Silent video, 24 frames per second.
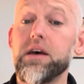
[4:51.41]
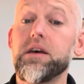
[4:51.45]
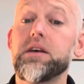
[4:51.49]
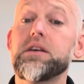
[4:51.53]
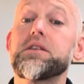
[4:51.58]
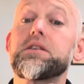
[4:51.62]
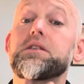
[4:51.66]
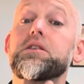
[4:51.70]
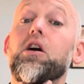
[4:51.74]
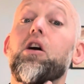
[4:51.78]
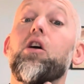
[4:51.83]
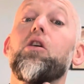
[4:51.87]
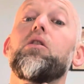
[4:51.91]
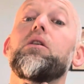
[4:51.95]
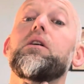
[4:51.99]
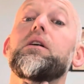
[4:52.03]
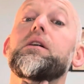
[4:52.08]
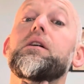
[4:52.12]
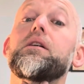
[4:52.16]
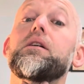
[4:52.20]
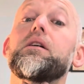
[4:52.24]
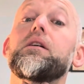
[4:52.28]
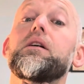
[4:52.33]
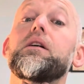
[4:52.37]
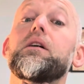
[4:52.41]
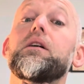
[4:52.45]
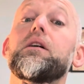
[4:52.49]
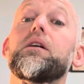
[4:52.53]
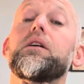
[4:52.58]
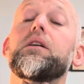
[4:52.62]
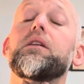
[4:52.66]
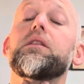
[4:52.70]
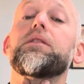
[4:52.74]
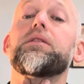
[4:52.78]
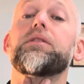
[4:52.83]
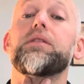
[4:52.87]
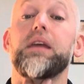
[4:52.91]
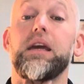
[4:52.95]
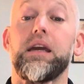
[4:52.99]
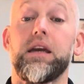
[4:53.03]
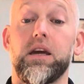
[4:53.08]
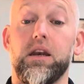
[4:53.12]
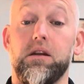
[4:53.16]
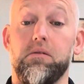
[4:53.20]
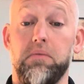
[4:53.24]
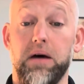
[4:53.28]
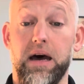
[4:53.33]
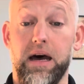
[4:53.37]
So
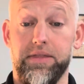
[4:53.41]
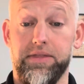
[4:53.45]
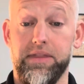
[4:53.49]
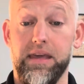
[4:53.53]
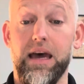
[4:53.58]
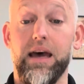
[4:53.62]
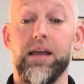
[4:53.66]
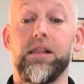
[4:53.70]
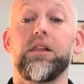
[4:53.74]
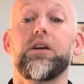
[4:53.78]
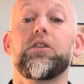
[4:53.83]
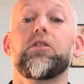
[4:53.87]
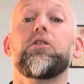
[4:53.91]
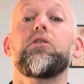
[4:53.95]
thinking about that